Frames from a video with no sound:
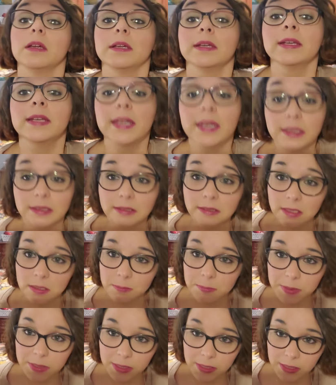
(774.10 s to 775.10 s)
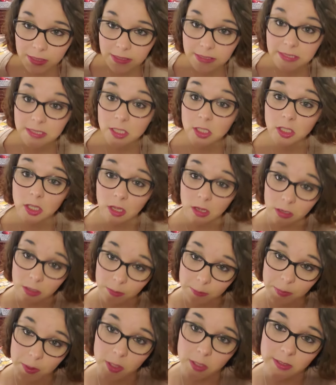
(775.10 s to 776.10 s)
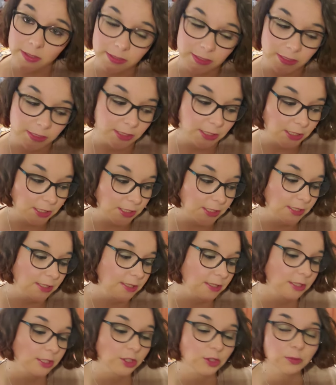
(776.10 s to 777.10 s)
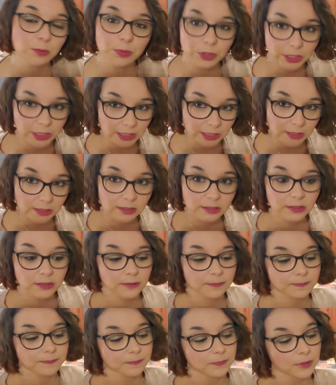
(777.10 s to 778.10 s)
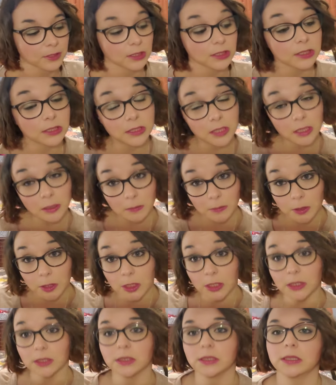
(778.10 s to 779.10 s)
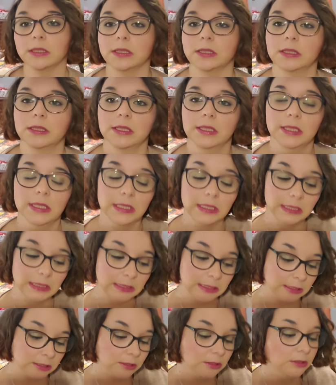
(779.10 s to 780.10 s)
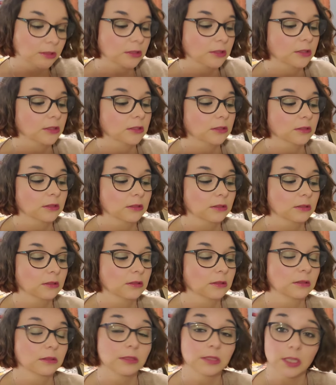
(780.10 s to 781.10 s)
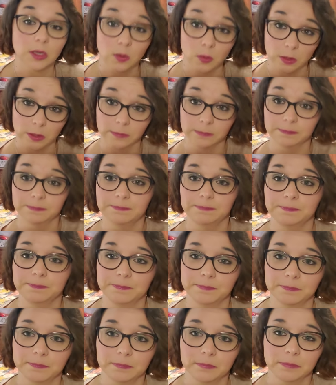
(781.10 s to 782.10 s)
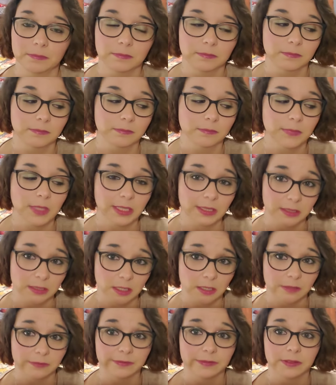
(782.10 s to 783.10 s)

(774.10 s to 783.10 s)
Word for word: Next up is the long part, and it is spring, summer, Easter decor and stuff.